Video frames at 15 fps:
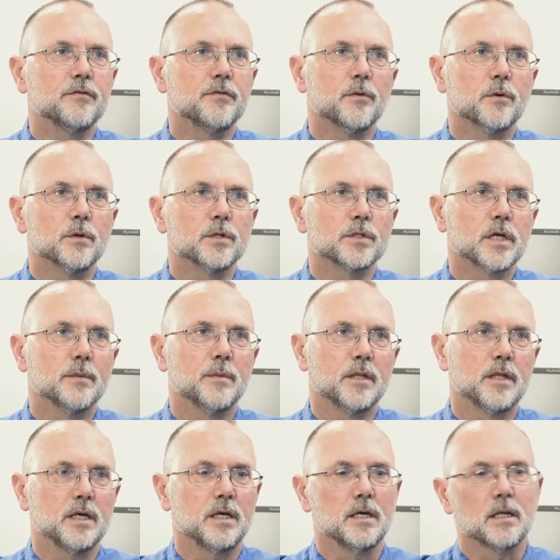for some of
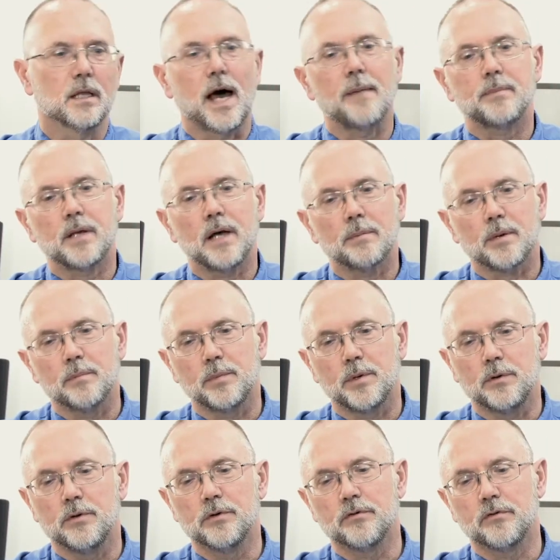the laptop
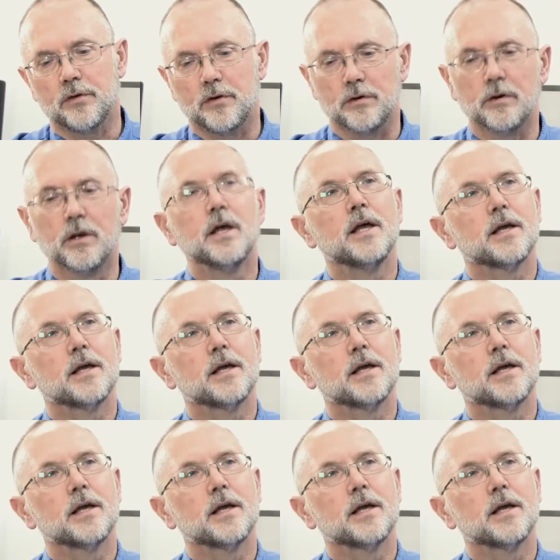computers that are